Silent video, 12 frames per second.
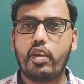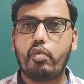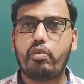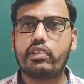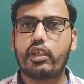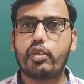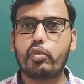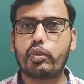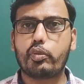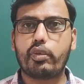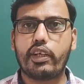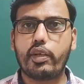which are
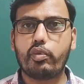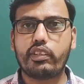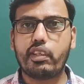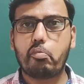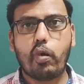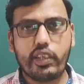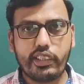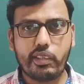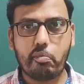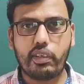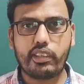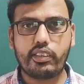used to reduce the body
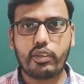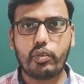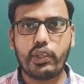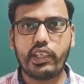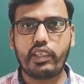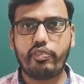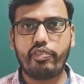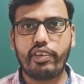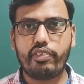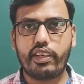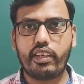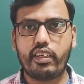temperature during the
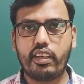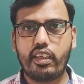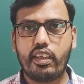fever.